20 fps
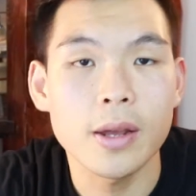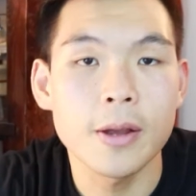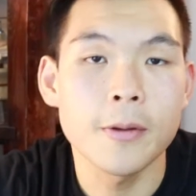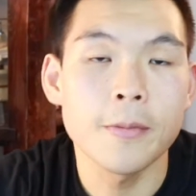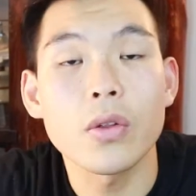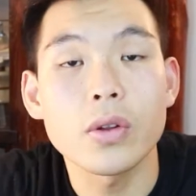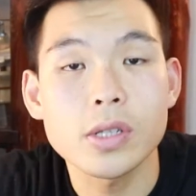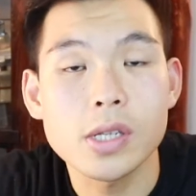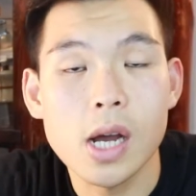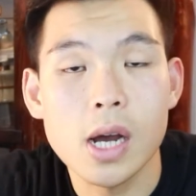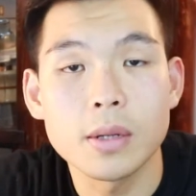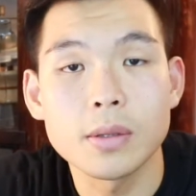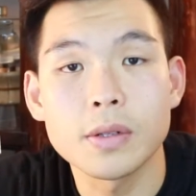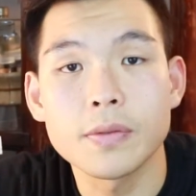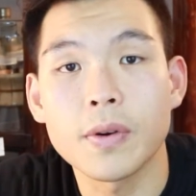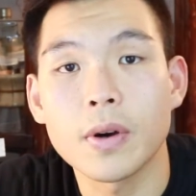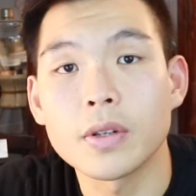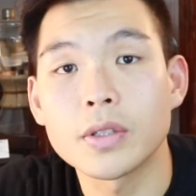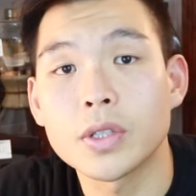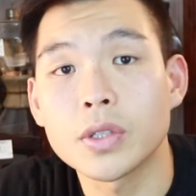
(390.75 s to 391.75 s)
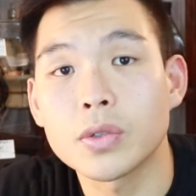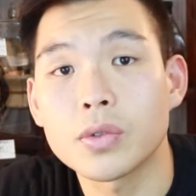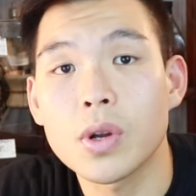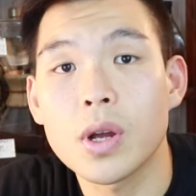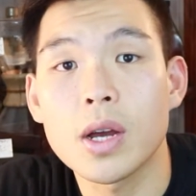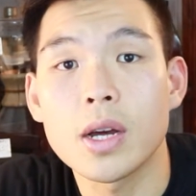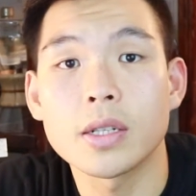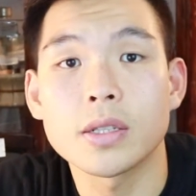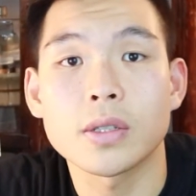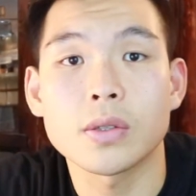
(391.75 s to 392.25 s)
Other times, if I was
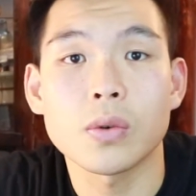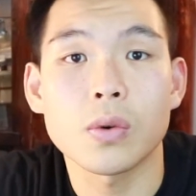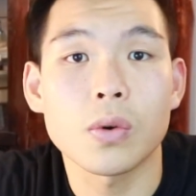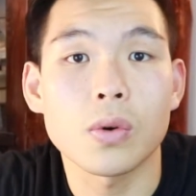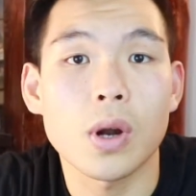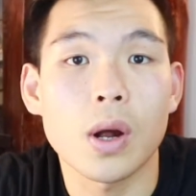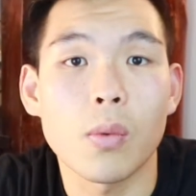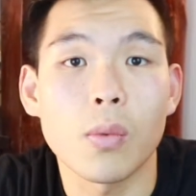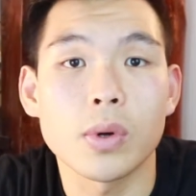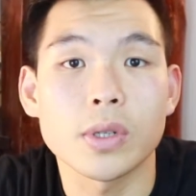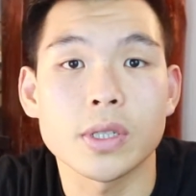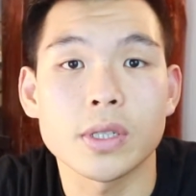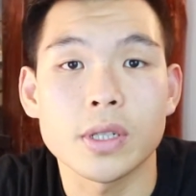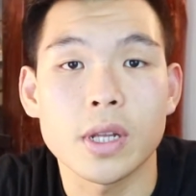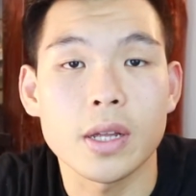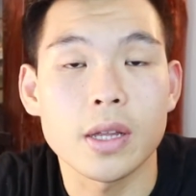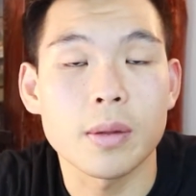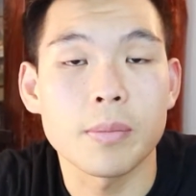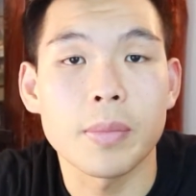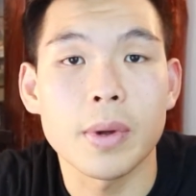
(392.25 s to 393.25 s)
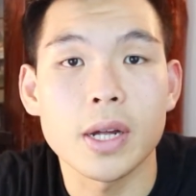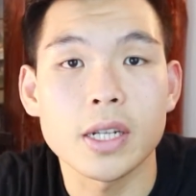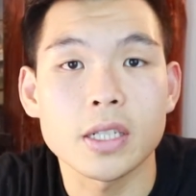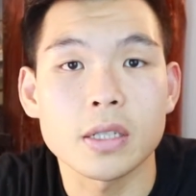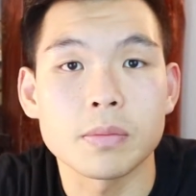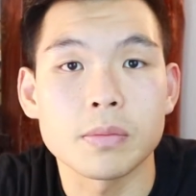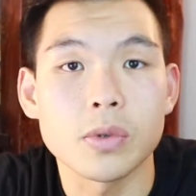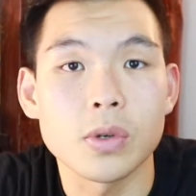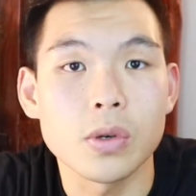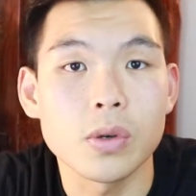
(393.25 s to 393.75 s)
stressed or I wasn't in the
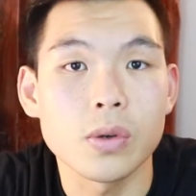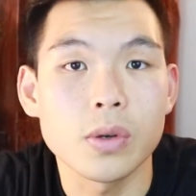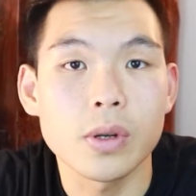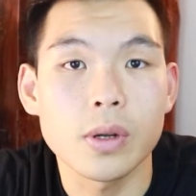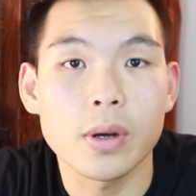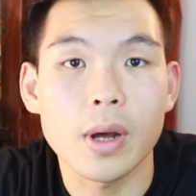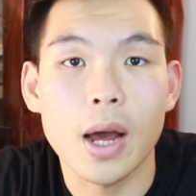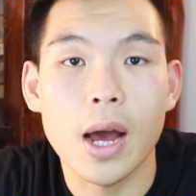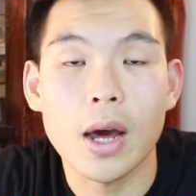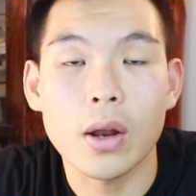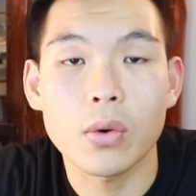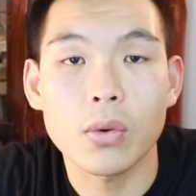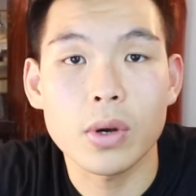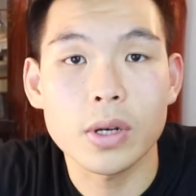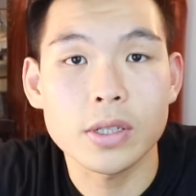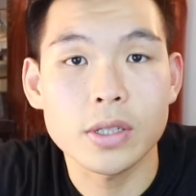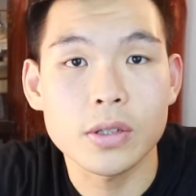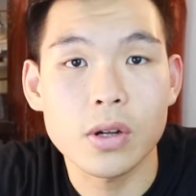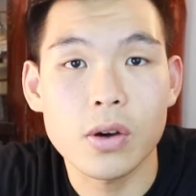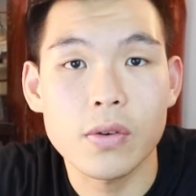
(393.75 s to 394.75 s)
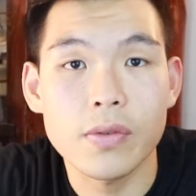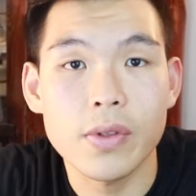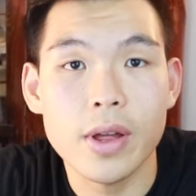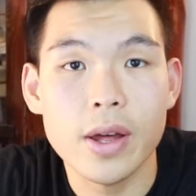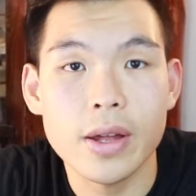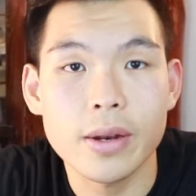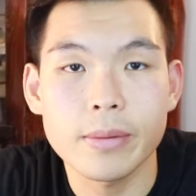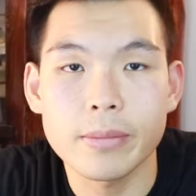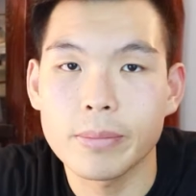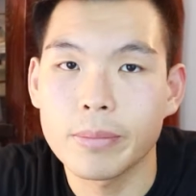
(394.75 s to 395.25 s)
best mood, how do I solve
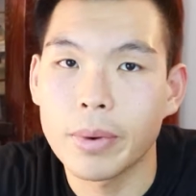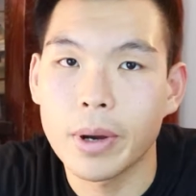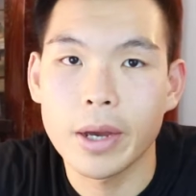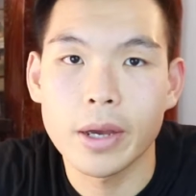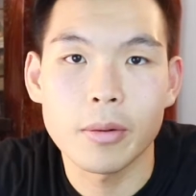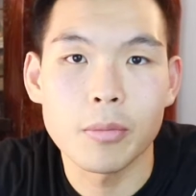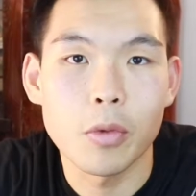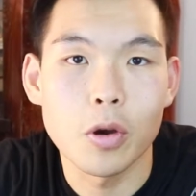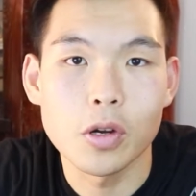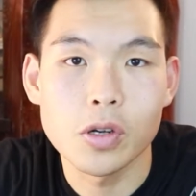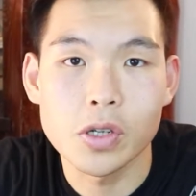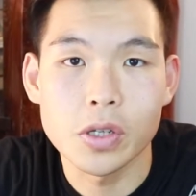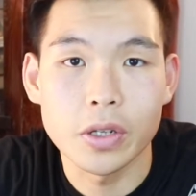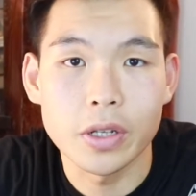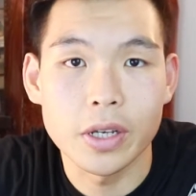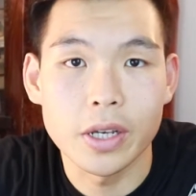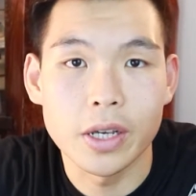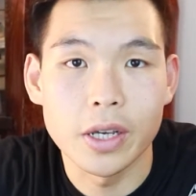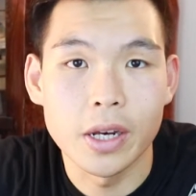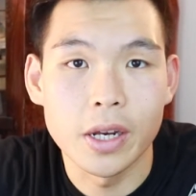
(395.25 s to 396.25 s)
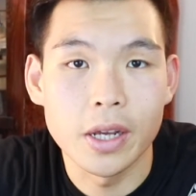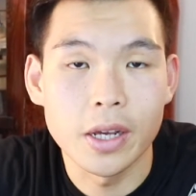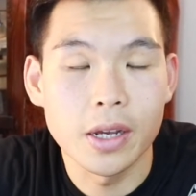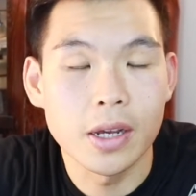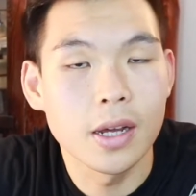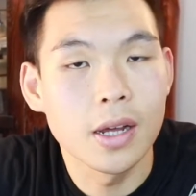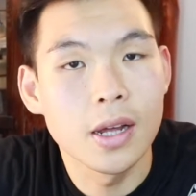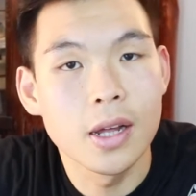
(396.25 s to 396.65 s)
that? By emotionally eating.